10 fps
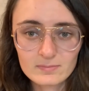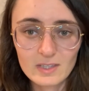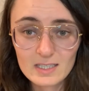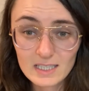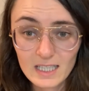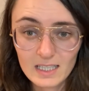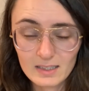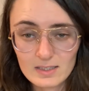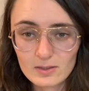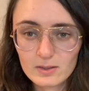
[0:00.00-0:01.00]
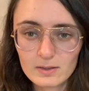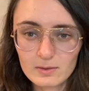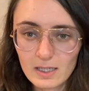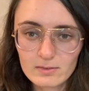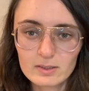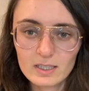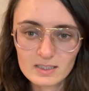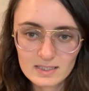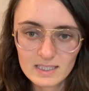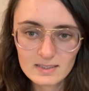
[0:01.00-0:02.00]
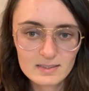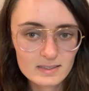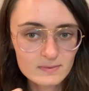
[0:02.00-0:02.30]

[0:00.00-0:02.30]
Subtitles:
That's it. That's all that will ever exist.